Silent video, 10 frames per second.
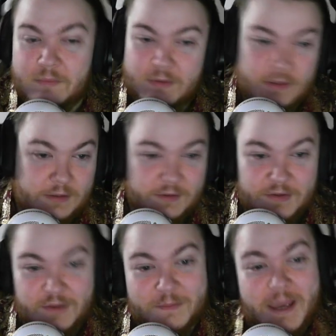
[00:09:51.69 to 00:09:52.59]
It is
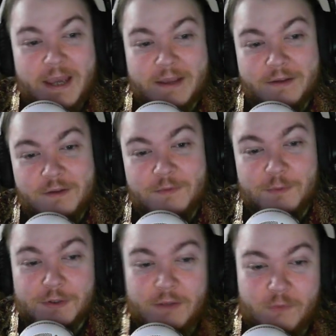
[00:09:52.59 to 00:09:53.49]
his bag. He's
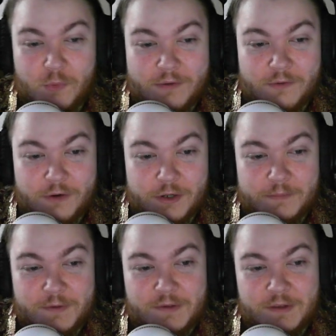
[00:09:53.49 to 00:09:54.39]
looking everywhere for it. He
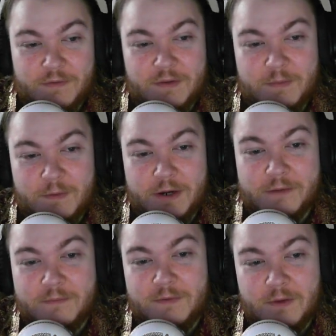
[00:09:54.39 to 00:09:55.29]
must have left it somewhere.
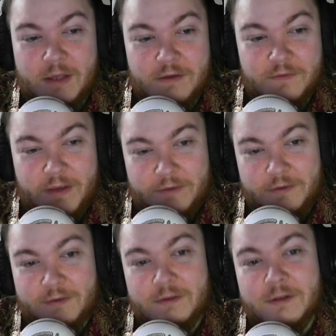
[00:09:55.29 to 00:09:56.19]
So glad you found
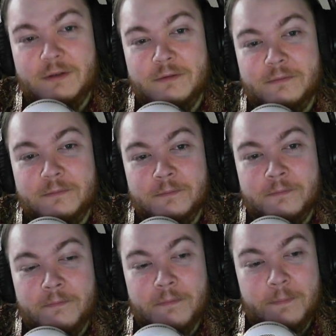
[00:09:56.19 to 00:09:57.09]
it.
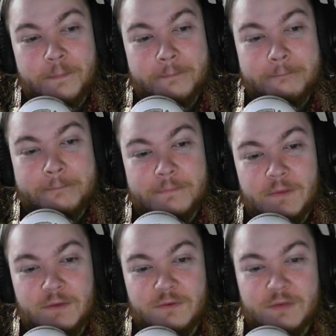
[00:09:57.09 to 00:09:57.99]

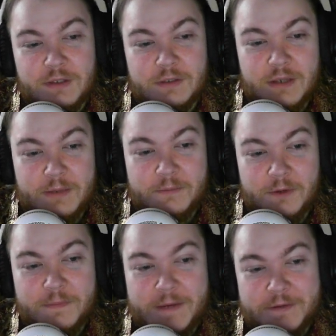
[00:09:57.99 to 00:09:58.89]
Thanks for taking the time to
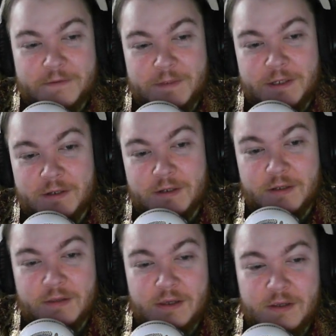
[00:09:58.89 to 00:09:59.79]
bring it back to me. Gotta
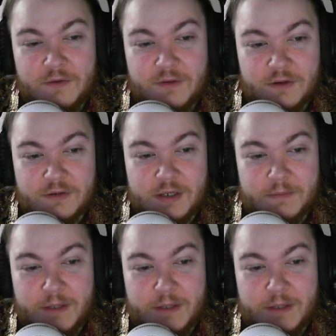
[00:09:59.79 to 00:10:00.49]
thank you, so you're taking my